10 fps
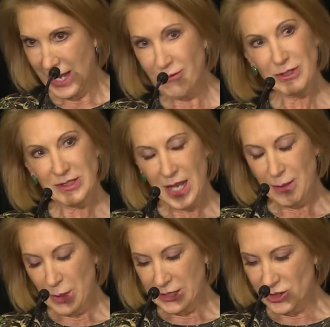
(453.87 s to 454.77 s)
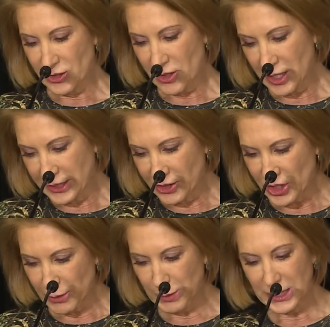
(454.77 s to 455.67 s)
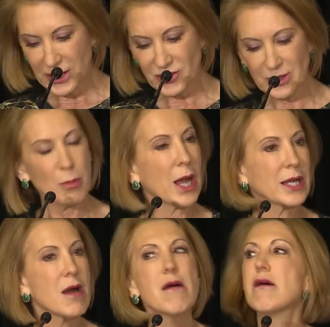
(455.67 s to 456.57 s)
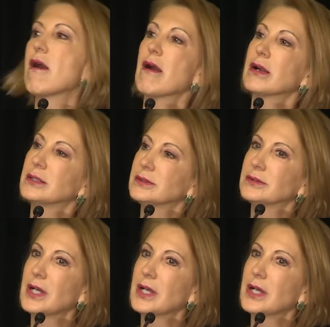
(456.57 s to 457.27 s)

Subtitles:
Every time I turn on the GPS in my car,